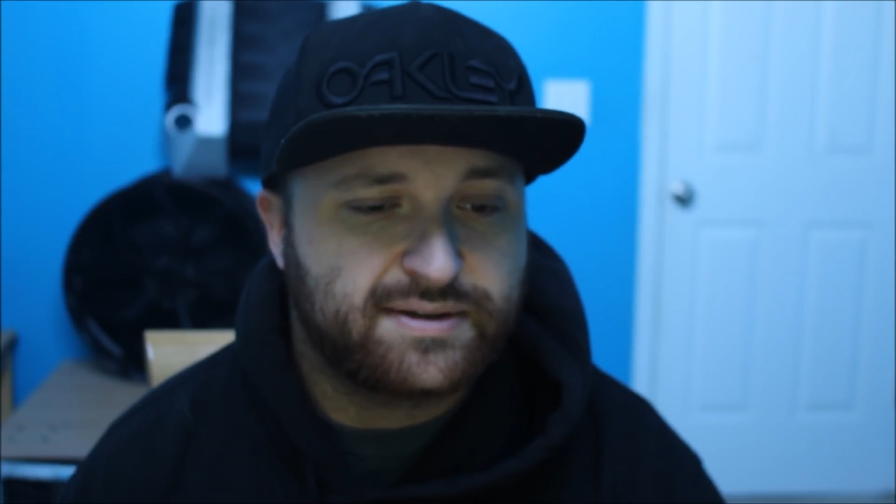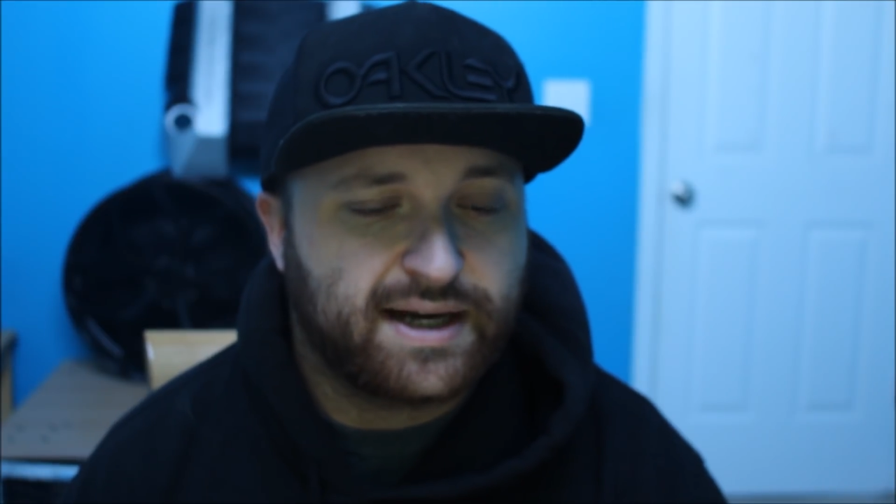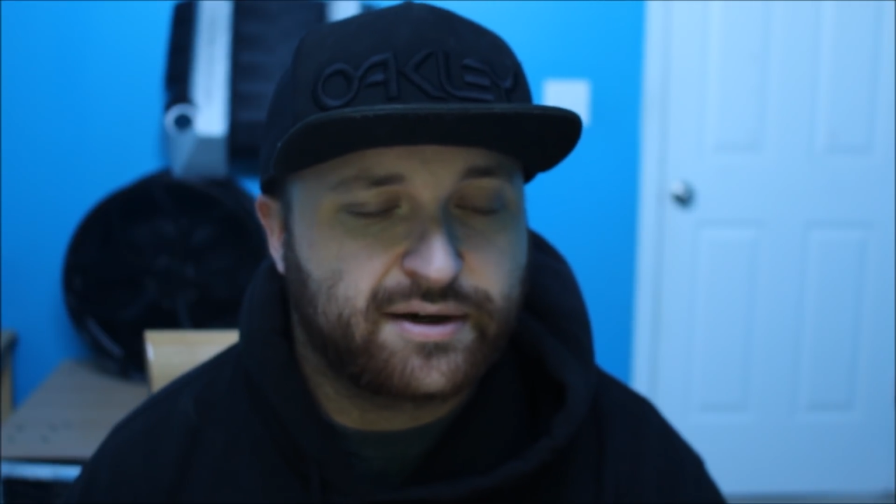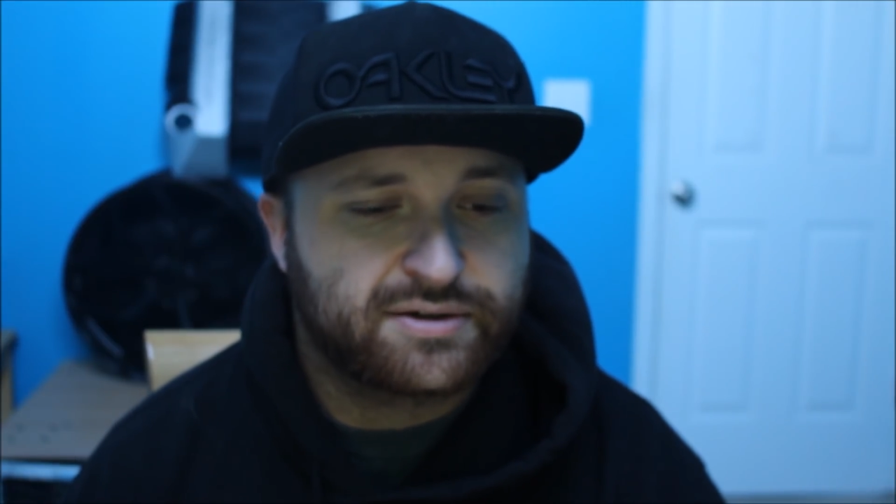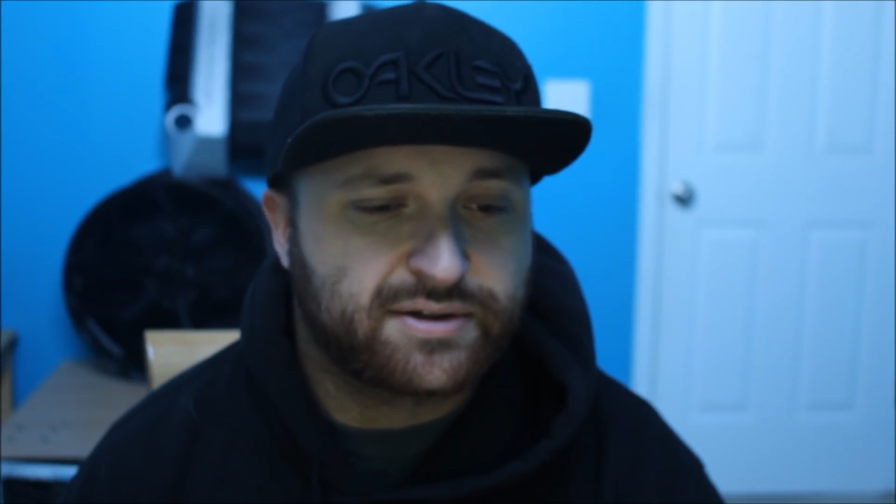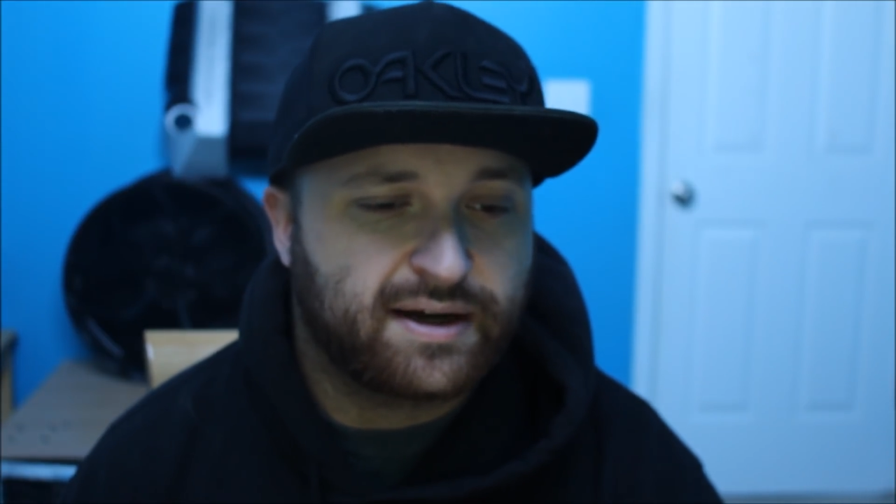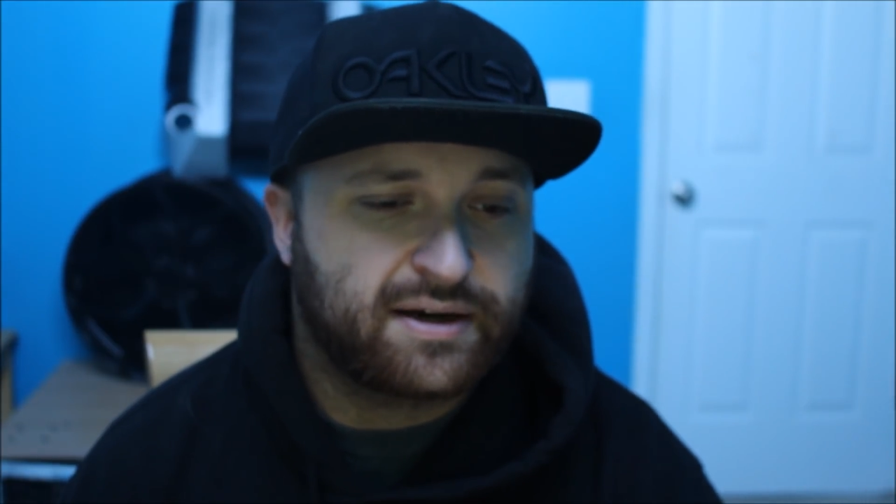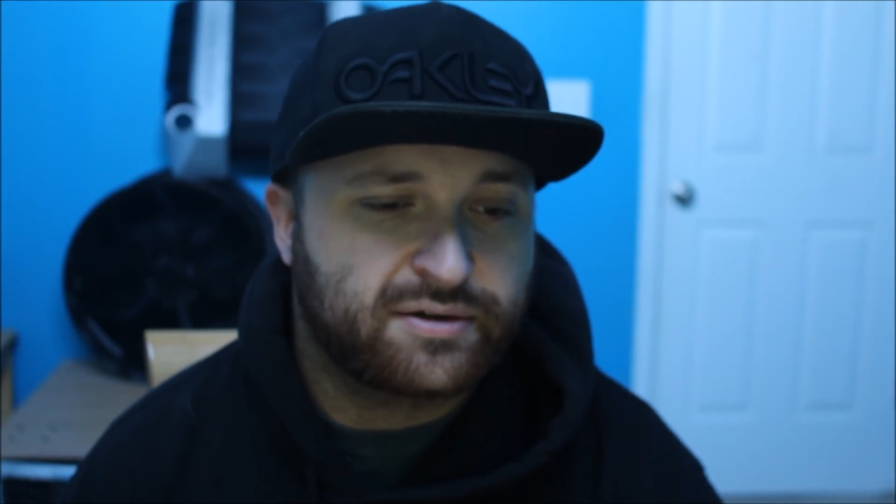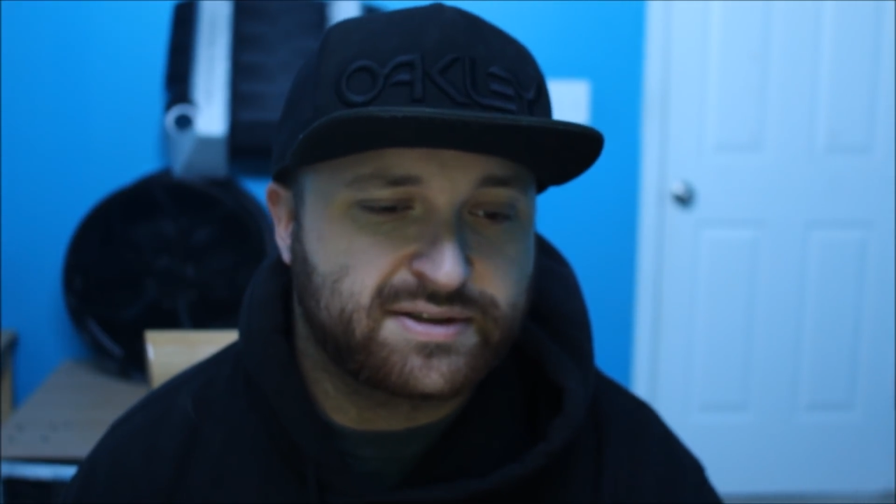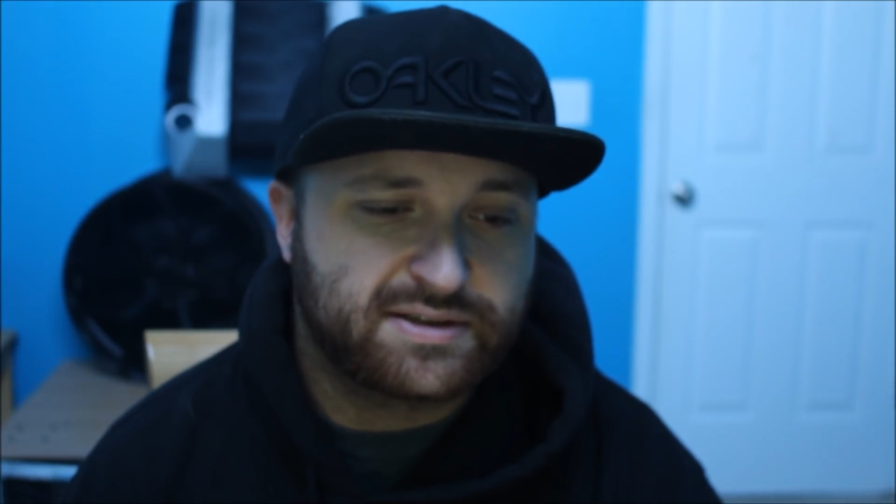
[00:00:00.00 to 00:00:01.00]
headers are
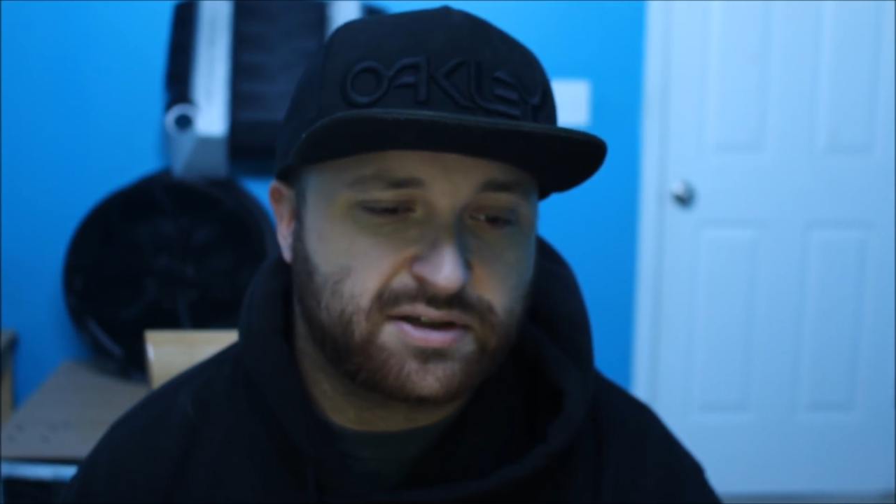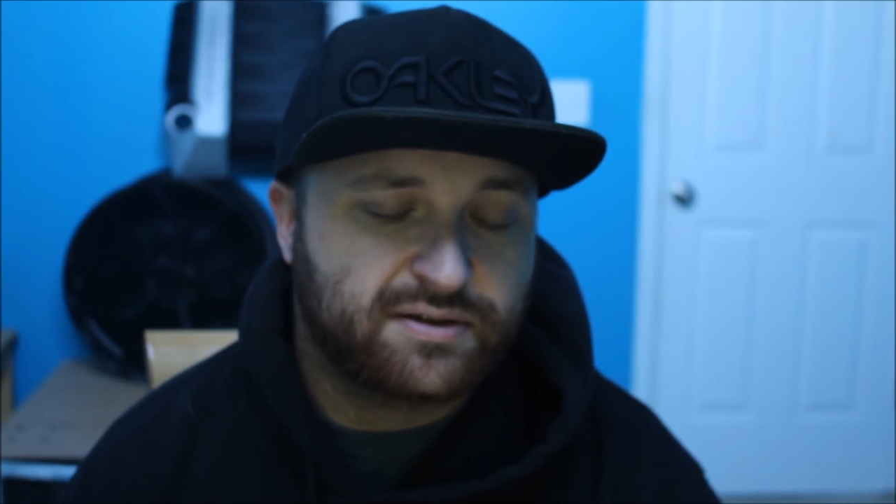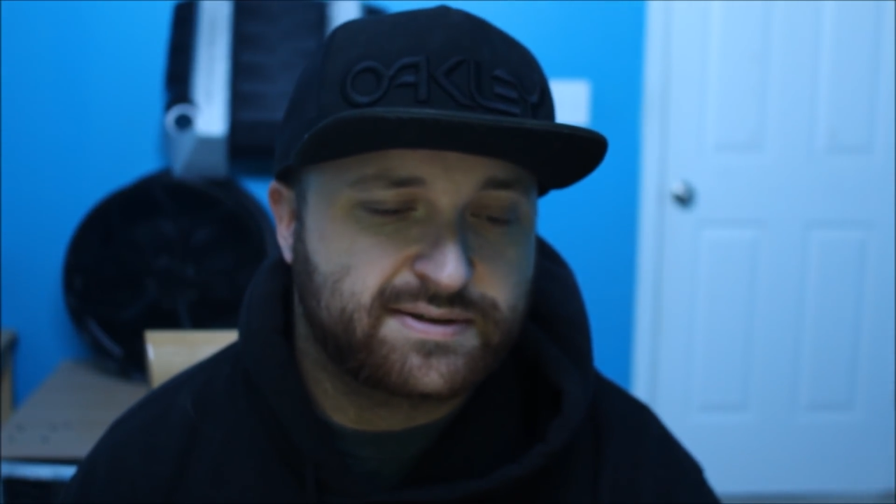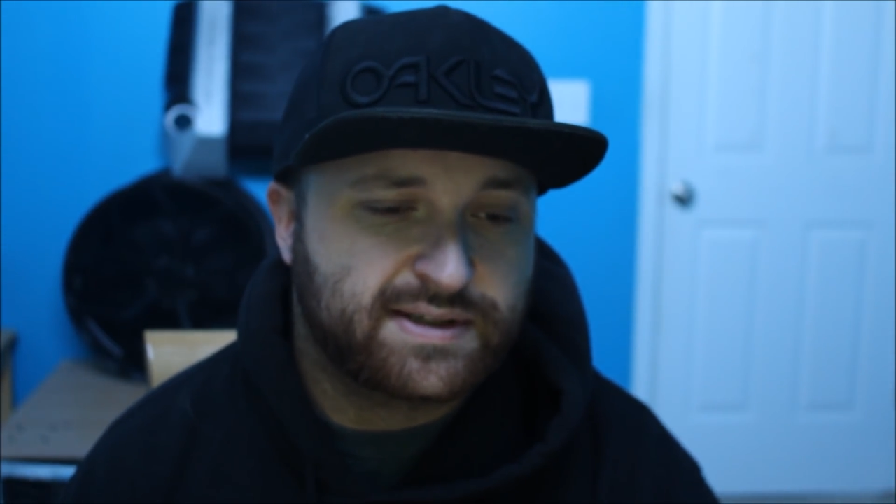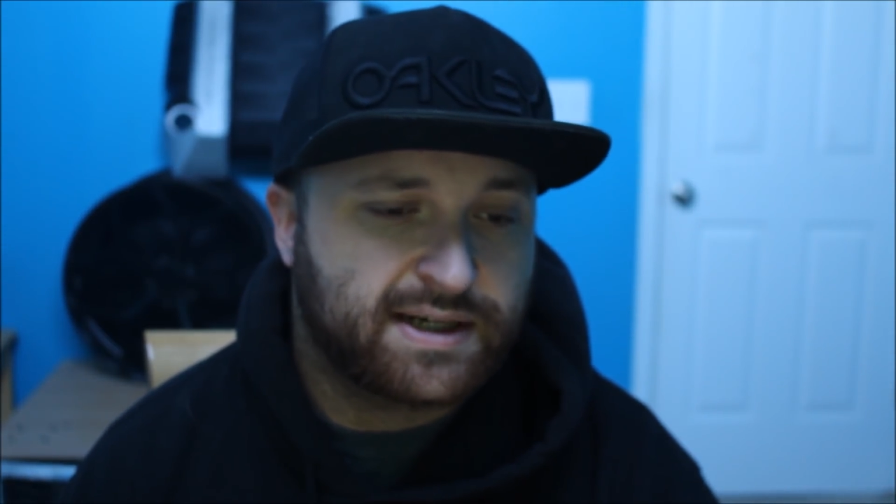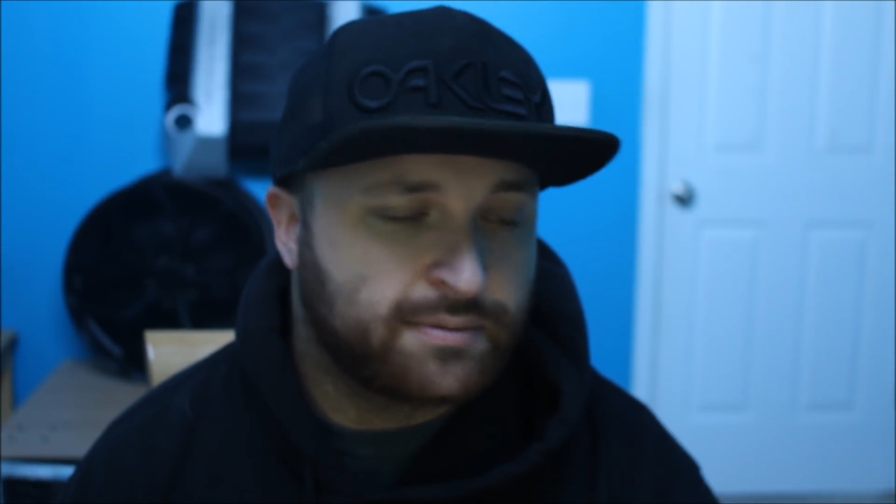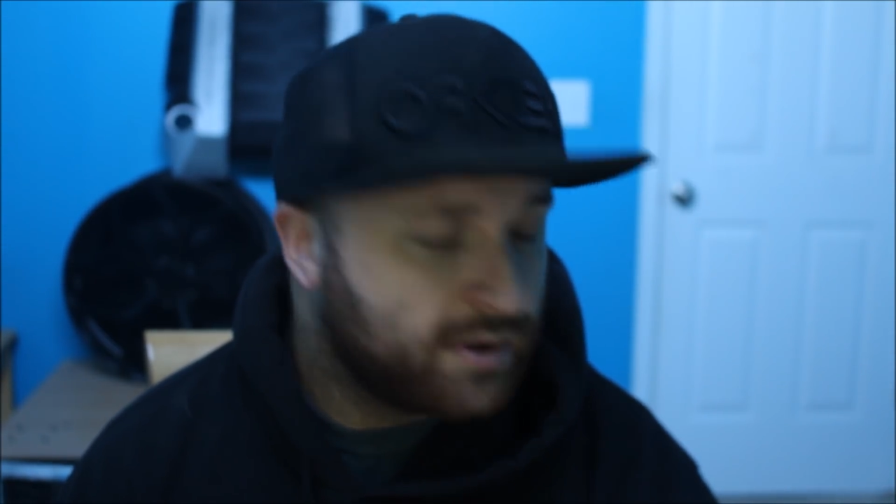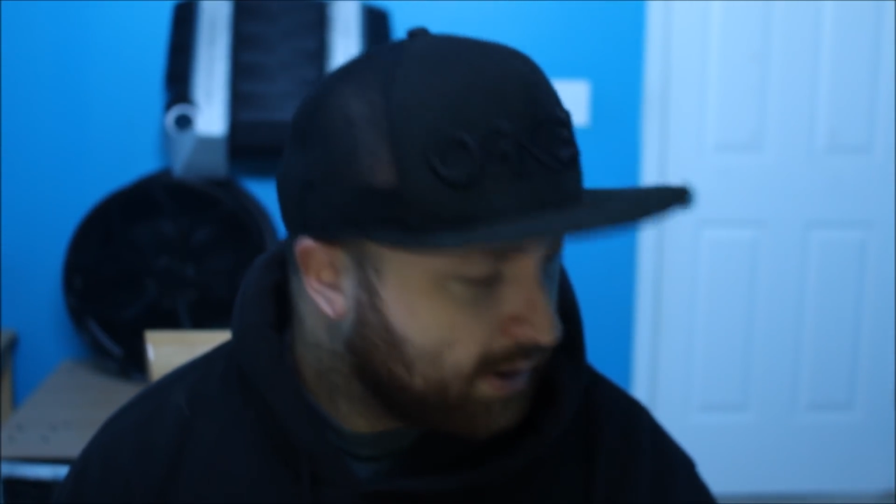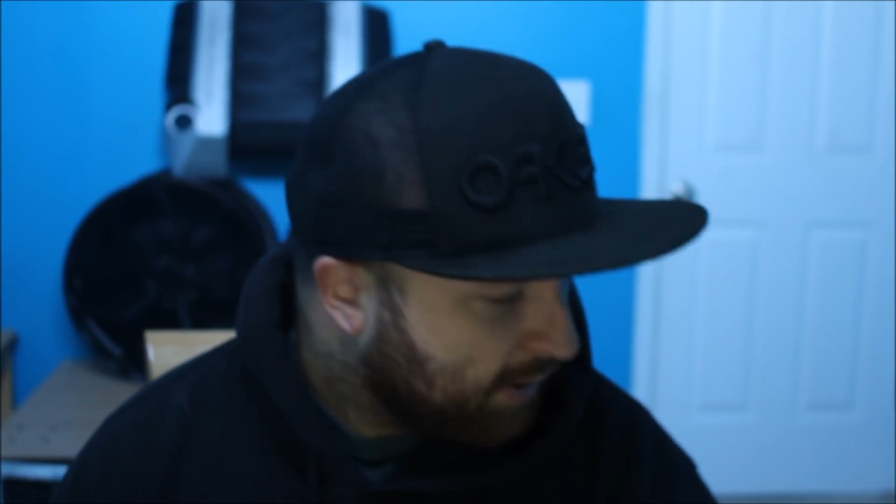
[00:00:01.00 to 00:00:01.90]
headers, it's all the same.